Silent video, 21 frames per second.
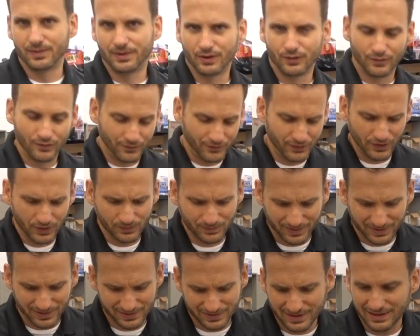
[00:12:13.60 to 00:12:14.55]
bit overfilled,
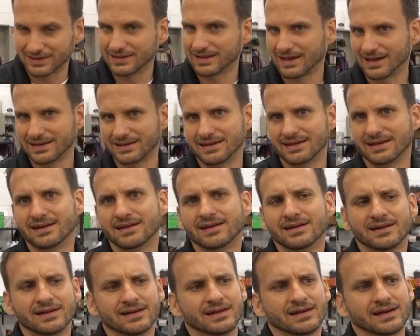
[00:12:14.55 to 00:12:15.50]
but you get the idea.
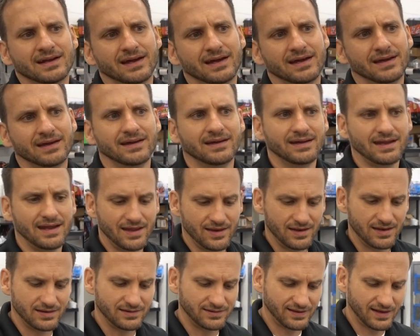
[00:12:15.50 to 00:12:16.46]

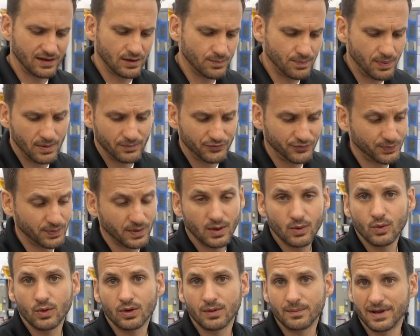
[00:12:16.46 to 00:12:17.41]
And inside our pump sprayer,
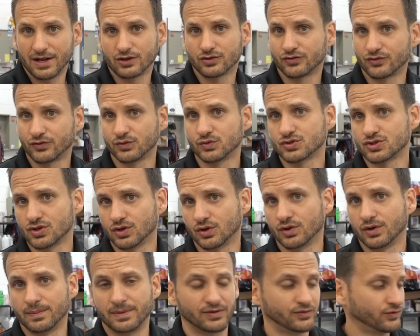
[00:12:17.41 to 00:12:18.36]
we want to make our solution a
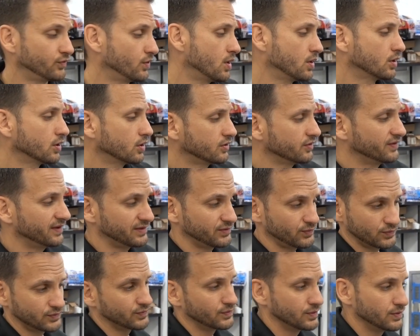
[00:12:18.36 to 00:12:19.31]
little bit stronger because that's
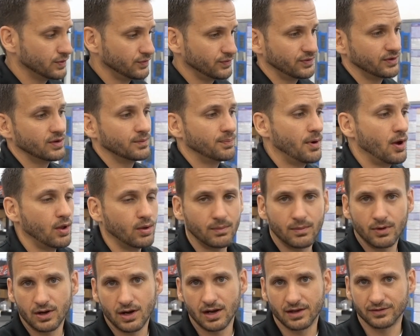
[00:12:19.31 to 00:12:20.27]
what we're using to
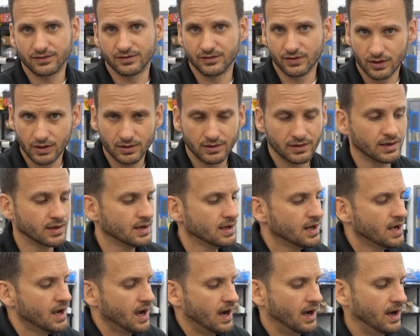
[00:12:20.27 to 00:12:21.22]
polymerize dirt.
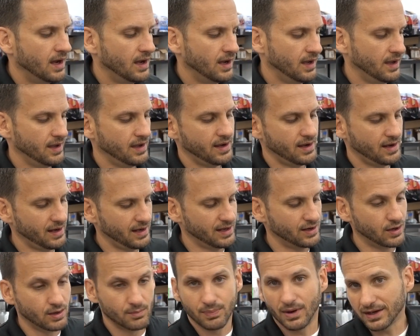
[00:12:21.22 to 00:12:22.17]

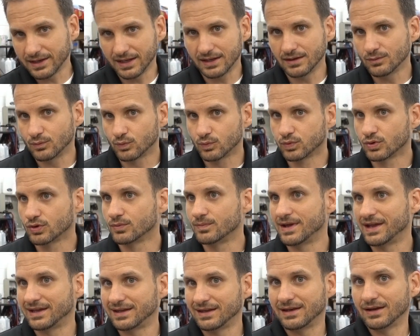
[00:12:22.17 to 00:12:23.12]
In our bucket, we're
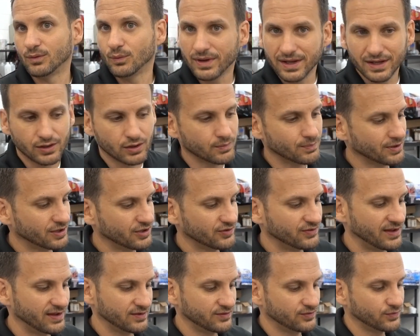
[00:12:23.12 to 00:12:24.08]
making it weaker
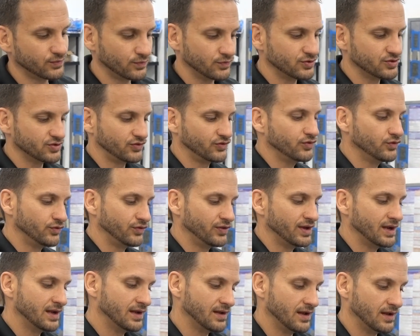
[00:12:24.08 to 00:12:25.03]
because that's we're just
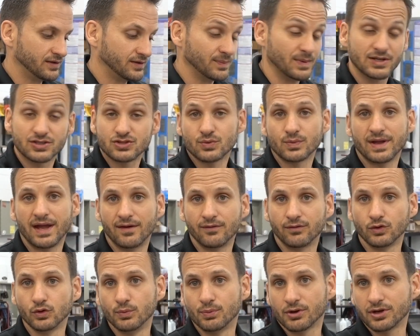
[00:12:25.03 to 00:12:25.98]
using it to make sure we have
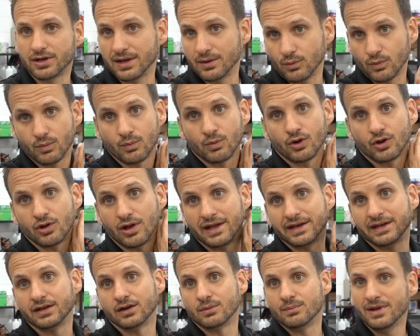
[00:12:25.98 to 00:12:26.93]
lubricant when we're
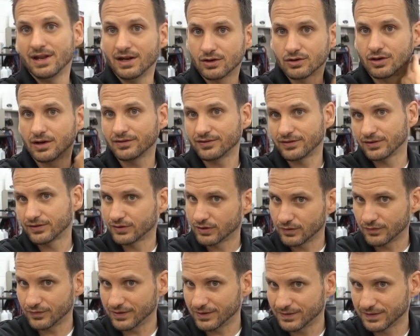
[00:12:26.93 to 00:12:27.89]
gliding our mitt across the
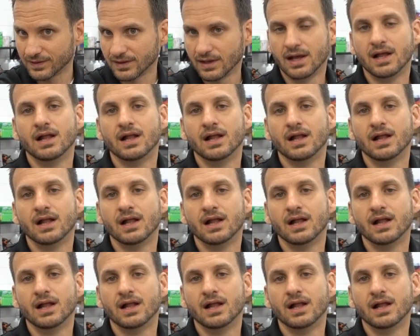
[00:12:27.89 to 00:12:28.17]
surface.